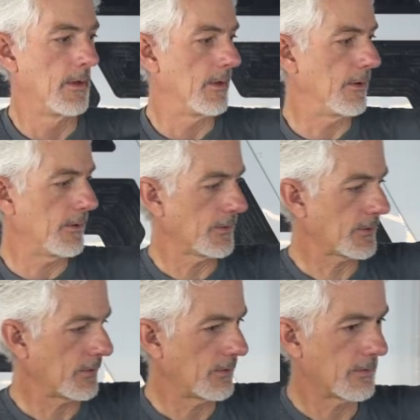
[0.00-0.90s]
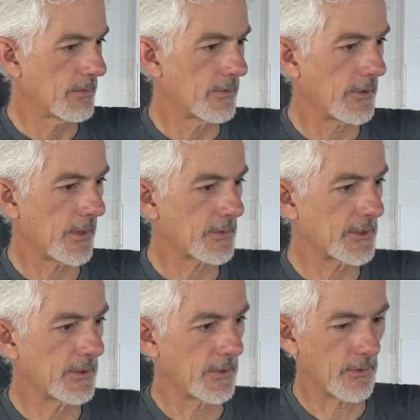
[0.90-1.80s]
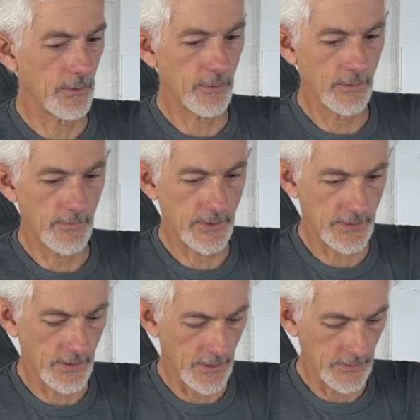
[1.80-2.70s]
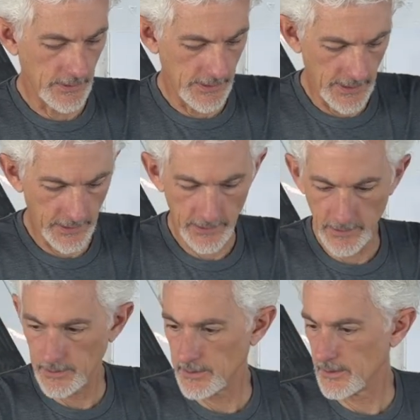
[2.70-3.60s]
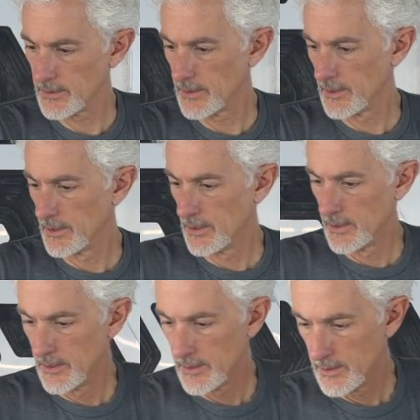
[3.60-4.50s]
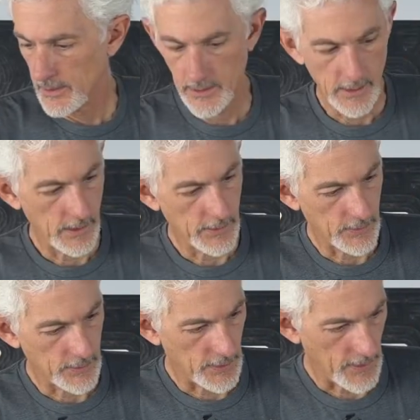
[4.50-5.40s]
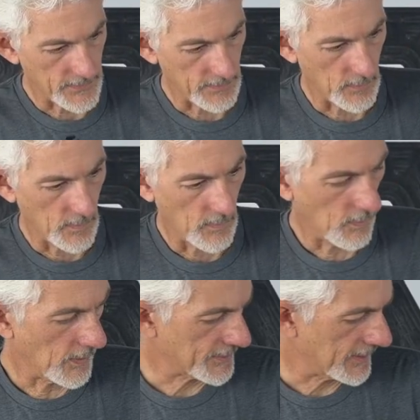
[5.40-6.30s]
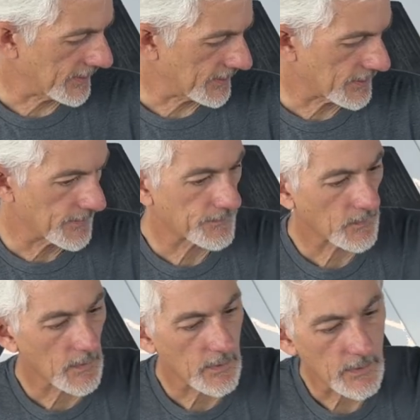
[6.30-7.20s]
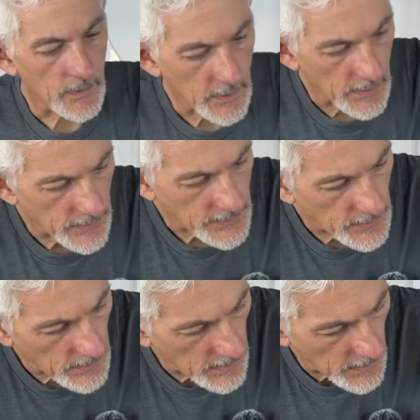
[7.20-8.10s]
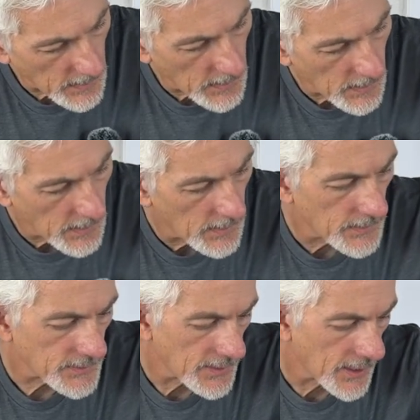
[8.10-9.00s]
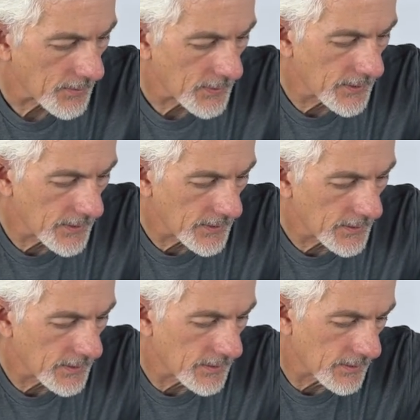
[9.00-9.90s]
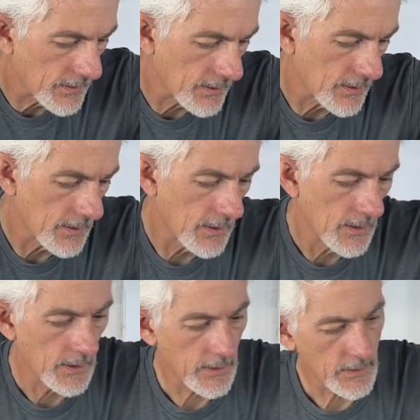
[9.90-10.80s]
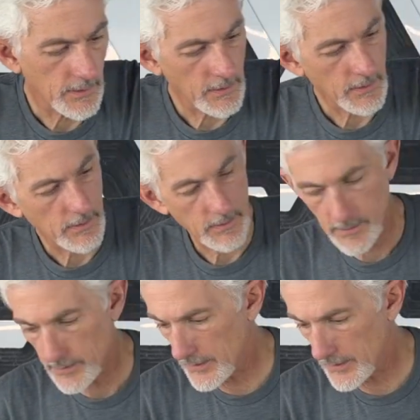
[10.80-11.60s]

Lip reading: Those drops in the groove that's around the deck, and you should have some wall stakes. These snap in here, and